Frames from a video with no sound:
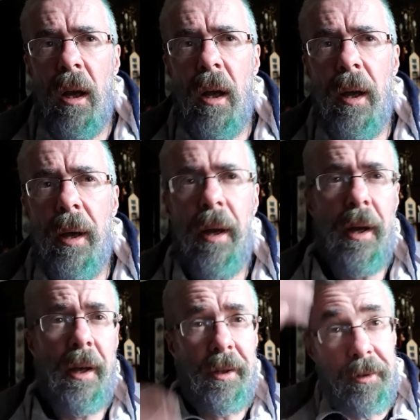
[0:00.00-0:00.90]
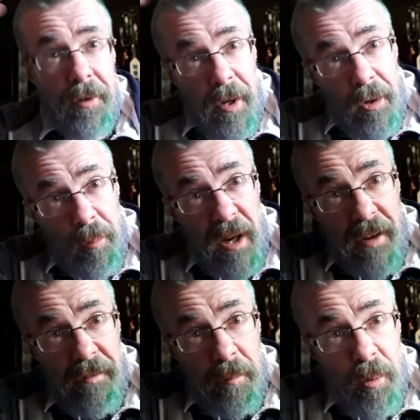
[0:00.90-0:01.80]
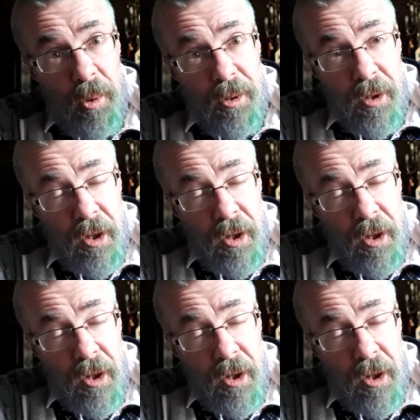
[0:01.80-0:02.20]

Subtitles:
and I hope I haven't bored,